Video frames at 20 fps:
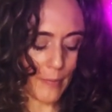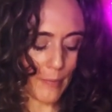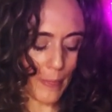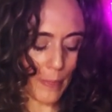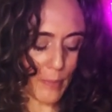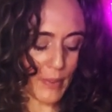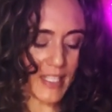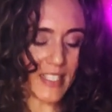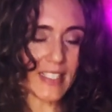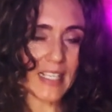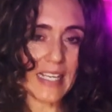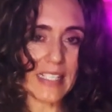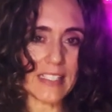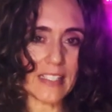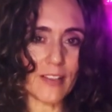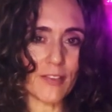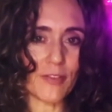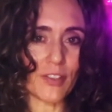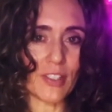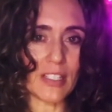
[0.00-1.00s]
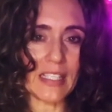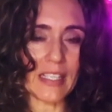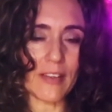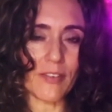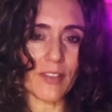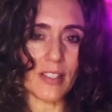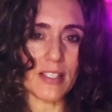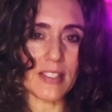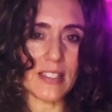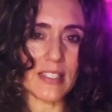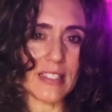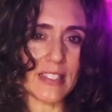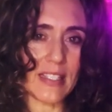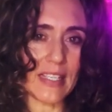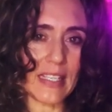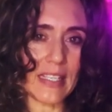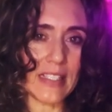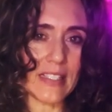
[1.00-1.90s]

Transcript: But this idea of forgiveness is things